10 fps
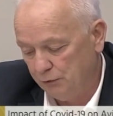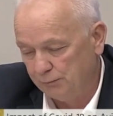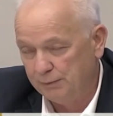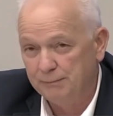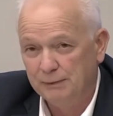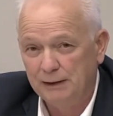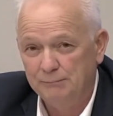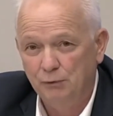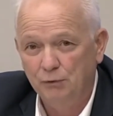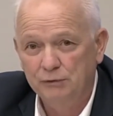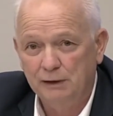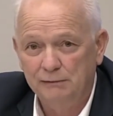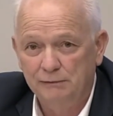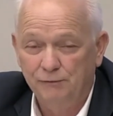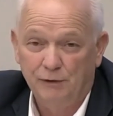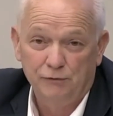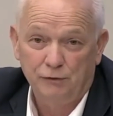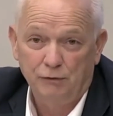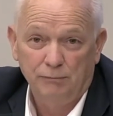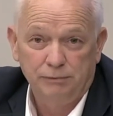other people had booked and the
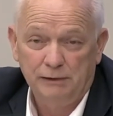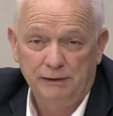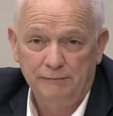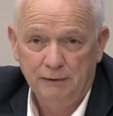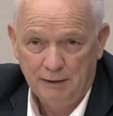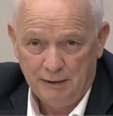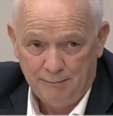fares are up, and they